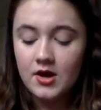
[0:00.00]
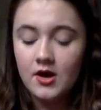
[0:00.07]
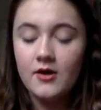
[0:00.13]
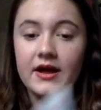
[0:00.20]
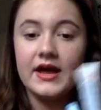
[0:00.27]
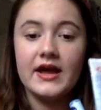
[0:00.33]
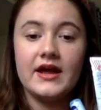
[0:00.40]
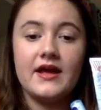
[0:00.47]

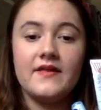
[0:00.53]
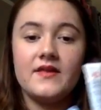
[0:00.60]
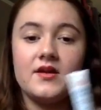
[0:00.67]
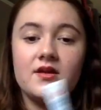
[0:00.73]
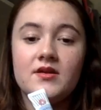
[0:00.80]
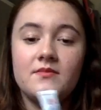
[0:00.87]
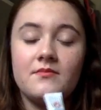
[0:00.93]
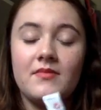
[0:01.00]
Okay, and
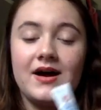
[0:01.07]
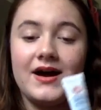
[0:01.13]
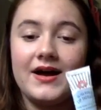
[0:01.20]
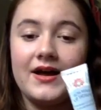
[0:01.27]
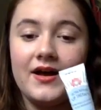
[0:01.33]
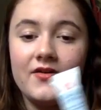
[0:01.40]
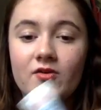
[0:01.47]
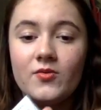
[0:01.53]
then
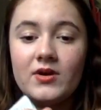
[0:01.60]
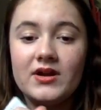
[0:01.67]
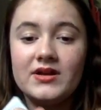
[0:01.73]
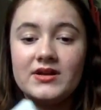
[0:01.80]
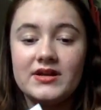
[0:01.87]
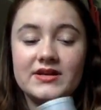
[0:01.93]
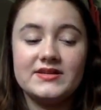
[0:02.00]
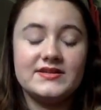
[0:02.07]
my other
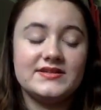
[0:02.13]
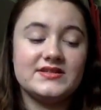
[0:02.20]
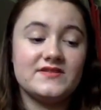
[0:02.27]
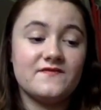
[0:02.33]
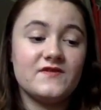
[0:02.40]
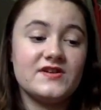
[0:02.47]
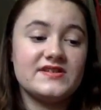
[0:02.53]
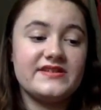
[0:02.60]
one is
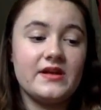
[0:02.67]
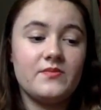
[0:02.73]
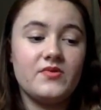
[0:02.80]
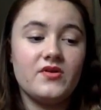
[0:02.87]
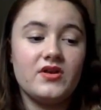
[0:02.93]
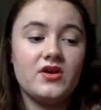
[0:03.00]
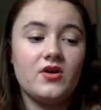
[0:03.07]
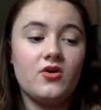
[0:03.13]
the First Aid
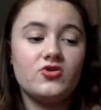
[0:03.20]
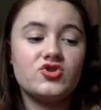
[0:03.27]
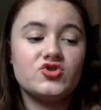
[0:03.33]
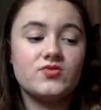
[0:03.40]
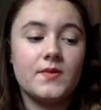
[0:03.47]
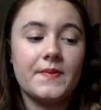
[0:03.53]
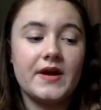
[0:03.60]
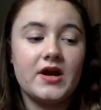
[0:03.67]
Beauty
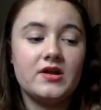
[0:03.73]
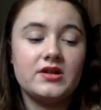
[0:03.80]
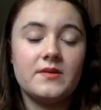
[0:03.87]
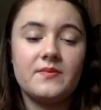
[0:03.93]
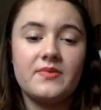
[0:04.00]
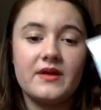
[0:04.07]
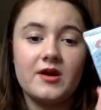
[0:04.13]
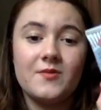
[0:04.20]
Ultra Repair
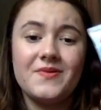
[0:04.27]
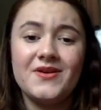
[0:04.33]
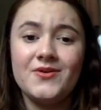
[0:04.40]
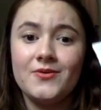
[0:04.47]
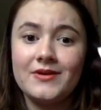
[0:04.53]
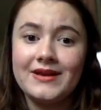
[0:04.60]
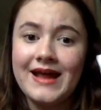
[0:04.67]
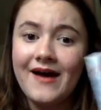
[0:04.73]
Lip Therapy.
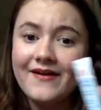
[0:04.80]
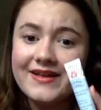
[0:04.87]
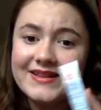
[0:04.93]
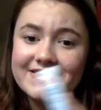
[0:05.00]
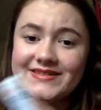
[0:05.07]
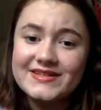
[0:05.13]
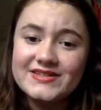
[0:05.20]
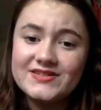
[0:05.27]
You can now get
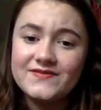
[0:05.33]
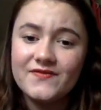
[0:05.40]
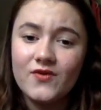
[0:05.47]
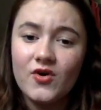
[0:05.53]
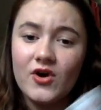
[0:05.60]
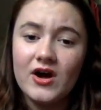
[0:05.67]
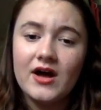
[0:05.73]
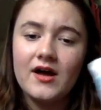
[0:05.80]
this at
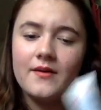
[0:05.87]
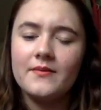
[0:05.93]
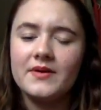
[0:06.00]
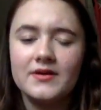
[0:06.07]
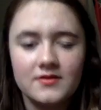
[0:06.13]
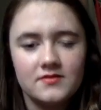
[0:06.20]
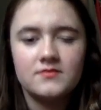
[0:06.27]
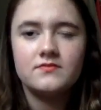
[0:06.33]
Sephora.
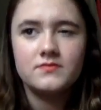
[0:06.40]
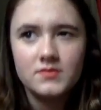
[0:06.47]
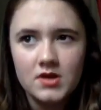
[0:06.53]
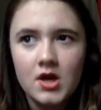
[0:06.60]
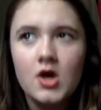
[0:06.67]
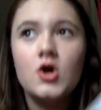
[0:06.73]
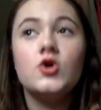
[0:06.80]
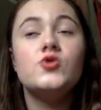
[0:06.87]

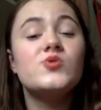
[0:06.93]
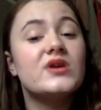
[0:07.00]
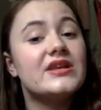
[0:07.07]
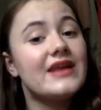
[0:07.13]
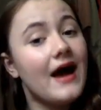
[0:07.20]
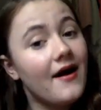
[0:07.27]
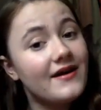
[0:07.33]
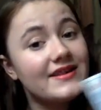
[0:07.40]
You
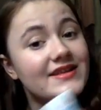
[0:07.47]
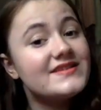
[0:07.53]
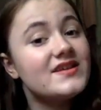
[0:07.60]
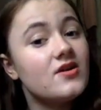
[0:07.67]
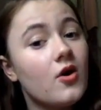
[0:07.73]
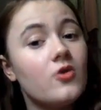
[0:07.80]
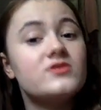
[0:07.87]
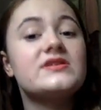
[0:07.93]
can now get this
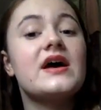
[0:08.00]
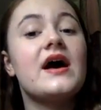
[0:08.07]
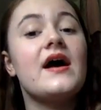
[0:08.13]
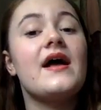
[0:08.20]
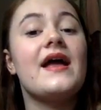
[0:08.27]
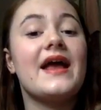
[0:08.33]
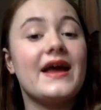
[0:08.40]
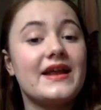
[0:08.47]
at
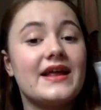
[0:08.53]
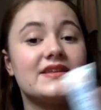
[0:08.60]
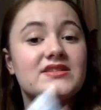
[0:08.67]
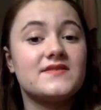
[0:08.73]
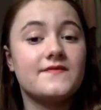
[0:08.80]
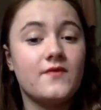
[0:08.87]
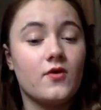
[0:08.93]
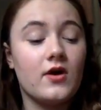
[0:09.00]
Ulta and at
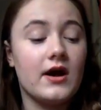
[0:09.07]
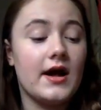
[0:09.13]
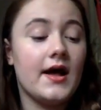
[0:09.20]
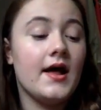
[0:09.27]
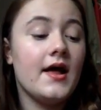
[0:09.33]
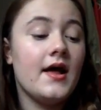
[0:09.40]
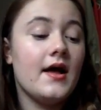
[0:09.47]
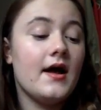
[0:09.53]

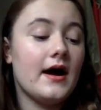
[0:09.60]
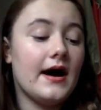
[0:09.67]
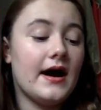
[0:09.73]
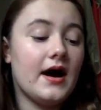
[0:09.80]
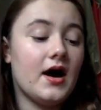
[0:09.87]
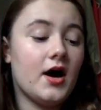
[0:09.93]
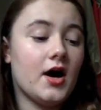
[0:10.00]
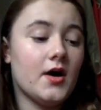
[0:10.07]
Sephora.
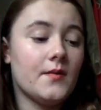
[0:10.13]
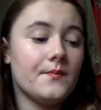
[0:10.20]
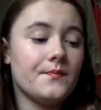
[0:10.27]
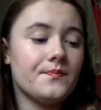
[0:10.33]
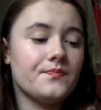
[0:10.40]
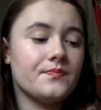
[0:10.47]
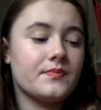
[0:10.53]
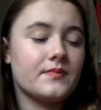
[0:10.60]

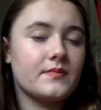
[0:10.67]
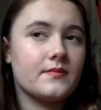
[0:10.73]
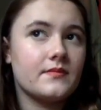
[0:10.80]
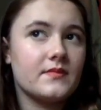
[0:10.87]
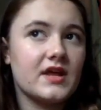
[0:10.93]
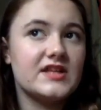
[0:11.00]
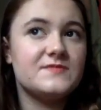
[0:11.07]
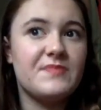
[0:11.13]

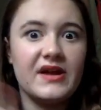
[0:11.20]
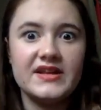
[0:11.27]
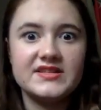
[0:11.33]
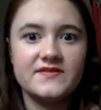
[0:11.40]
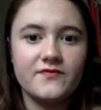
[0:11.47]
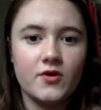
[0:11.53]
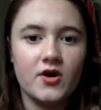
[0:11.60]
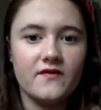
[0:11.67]
It's been at
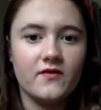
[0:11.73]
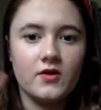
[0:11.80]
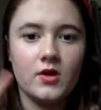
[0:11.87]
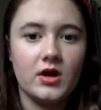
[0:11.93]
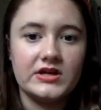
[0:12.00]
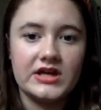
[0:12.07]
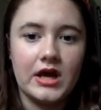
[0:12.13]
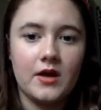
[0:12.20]
Sephora for a
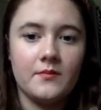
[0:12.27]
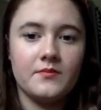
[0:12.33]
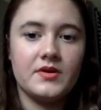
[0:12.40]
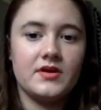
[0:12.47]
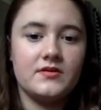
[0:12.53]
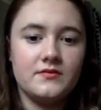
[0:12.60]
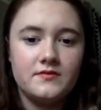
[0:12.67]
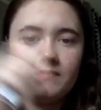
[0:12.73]
long time,
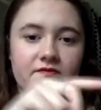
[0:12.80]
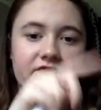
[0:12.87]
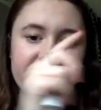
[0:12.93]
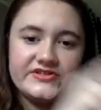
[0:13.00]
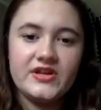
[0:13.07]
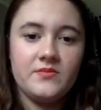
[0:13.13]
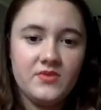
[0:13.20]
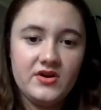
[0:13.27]
but
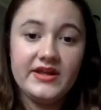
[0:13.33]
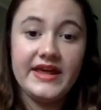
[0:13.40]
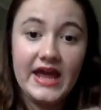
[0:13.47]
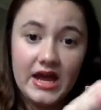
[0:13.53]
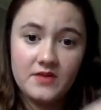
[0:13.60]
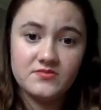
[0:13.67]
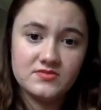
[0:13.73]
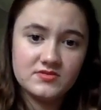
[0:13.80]
First Aid Beauty
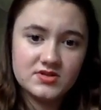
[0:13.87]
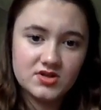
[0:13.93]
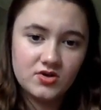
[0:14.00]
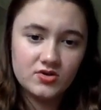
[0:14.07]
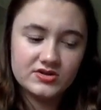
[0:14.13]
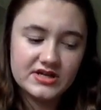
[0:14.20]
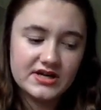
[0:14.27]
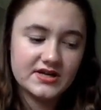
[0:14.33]
came to
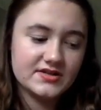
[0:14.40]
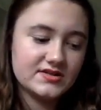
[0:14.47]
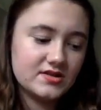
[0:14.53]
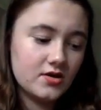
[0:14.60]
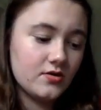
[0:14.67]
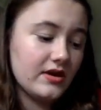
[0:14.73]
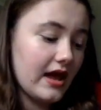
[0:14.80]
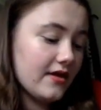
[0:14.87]
Ulta,
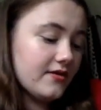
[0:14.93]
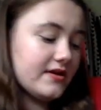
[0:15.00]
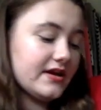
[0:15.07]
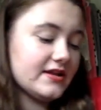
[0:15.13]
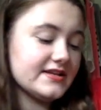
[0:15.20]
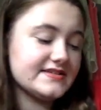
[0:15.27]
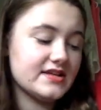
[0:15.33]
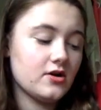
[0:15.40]
so yeah, you can
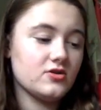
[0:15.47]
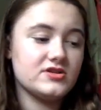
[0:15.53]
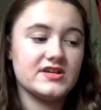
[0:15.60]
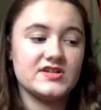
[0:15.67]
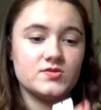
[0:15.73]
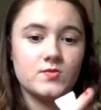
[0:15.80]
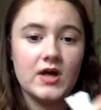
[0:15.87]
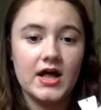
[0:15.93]
get this at Ulta
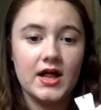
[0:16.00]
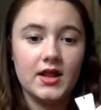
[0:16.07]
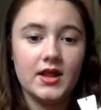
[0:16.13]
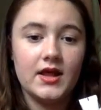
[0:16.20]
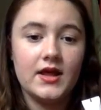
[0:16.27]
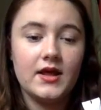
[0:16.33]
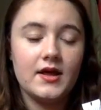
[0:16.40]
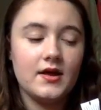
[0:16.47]
as
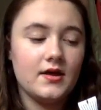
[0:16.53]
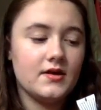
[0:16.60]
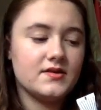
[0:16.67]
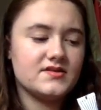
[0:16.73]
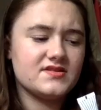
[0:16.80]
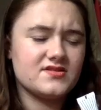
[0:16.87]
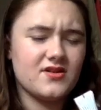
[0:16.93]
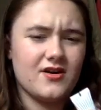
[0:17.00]
well.
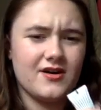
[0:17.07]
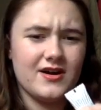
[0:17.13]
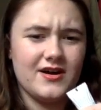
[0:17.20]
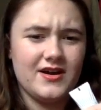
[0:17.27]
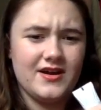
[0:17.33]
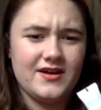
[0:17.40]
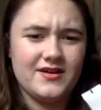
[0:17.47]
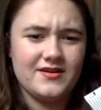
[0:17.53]

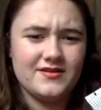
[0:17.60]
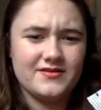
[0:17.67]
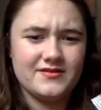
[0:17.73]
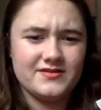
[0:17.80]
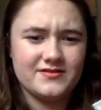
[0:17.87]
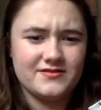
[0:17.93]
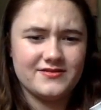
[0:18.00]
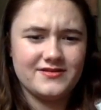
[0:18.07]
Sorry
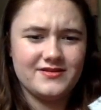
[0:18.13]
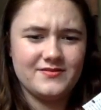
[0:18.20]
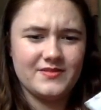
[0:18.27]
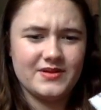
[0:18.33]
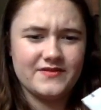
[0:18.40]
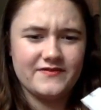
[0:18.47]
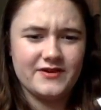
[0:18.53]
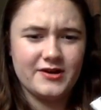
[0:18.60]

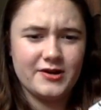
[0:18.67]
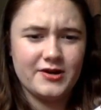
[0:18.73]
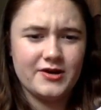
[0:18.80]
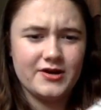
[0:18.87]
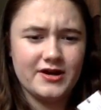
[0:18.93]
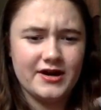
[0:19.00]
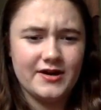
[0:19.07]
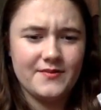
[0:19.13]
about the
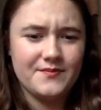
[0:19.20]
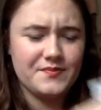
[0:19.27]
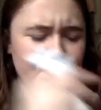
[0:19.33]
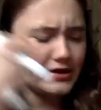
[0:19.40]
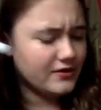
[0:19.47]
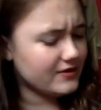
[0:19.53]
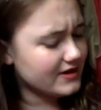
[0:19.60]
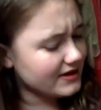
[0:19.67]
finger.
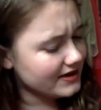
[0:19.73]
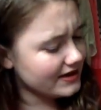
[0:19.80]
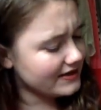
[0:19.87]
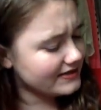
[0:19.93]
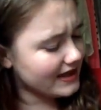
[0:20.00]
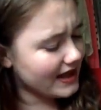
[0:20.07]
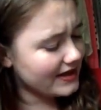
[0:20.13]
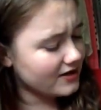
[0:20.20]
But you can
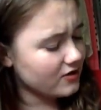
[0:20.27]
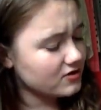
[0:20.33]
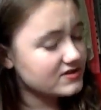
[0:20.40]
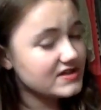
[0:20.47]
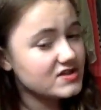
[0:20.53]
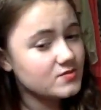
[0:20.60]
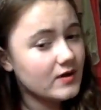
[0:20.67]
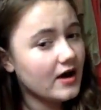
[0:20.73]
get that at
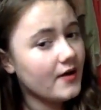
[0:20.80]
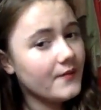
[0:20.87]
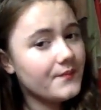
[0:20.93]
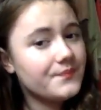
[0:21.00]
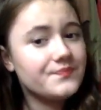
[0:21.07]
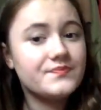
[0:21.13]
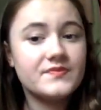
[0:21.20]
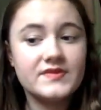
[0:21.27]
Ulta as well.
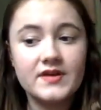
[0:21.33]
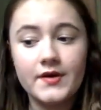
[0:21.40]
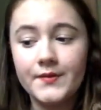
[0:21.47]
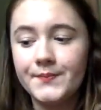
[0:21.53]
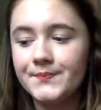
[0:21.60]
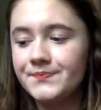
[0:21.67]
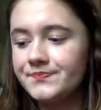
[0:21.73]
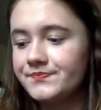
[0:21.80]

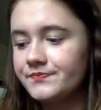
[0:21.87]
So.